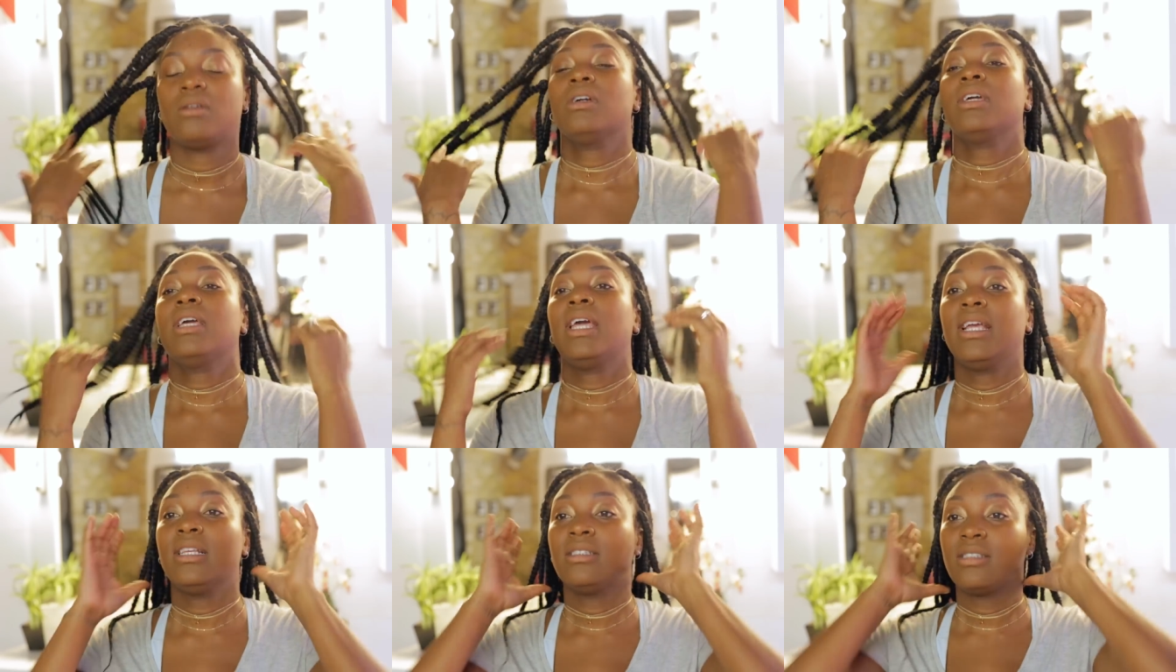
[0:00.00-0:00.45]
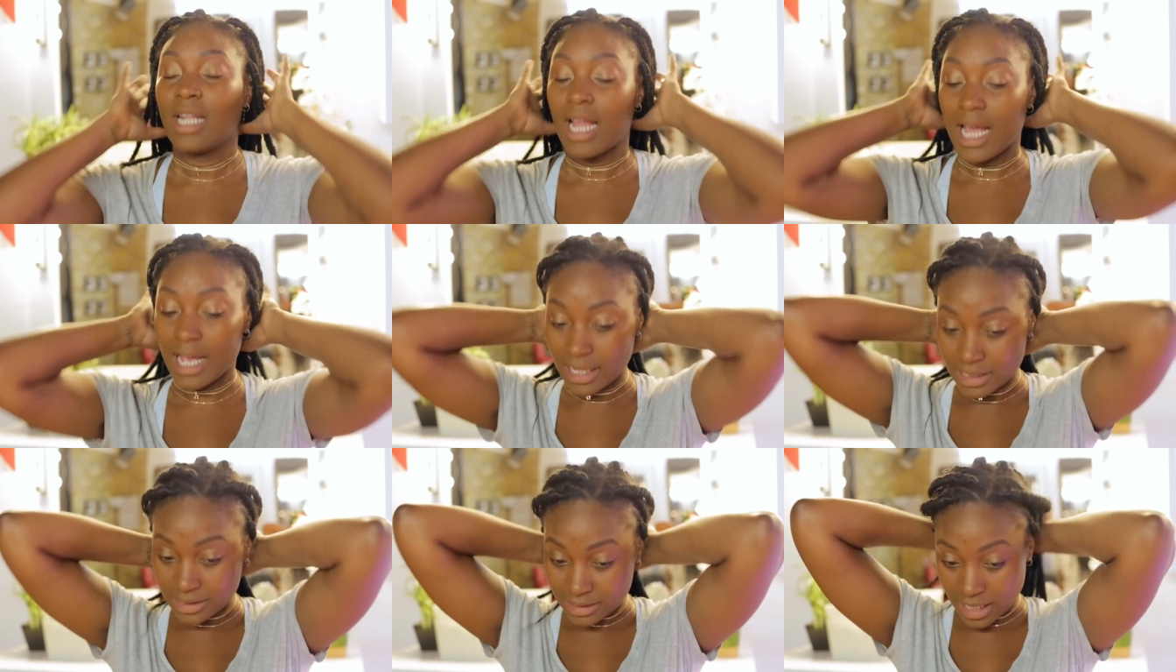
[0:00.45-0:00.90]
Okay, so
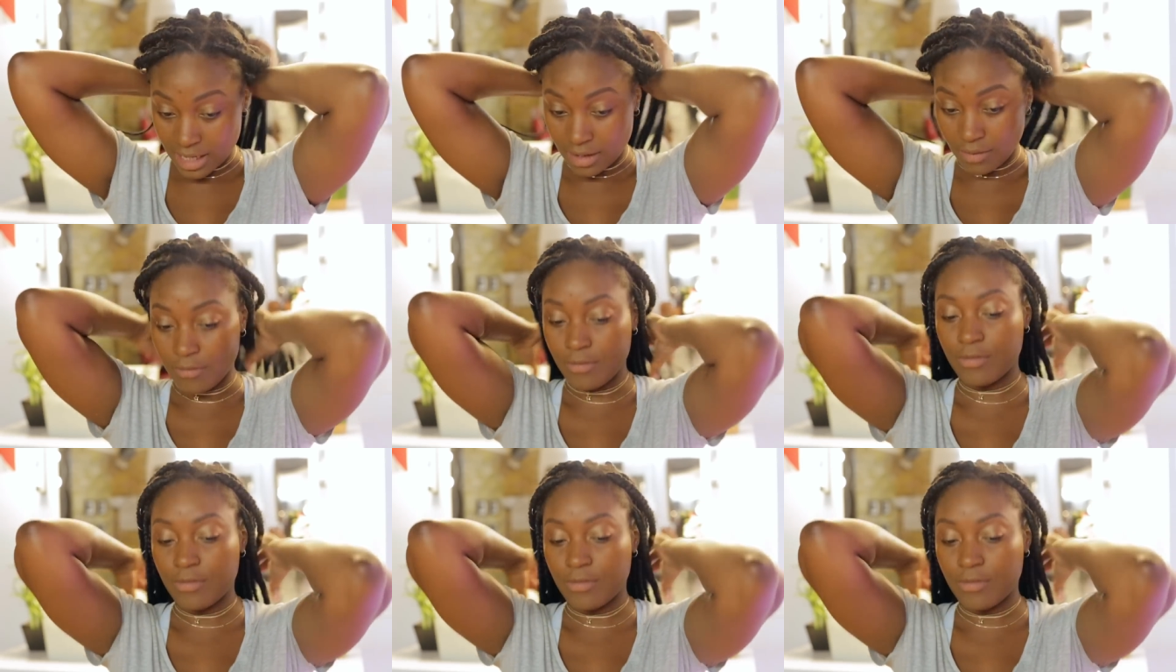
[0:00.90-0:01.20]
like I said,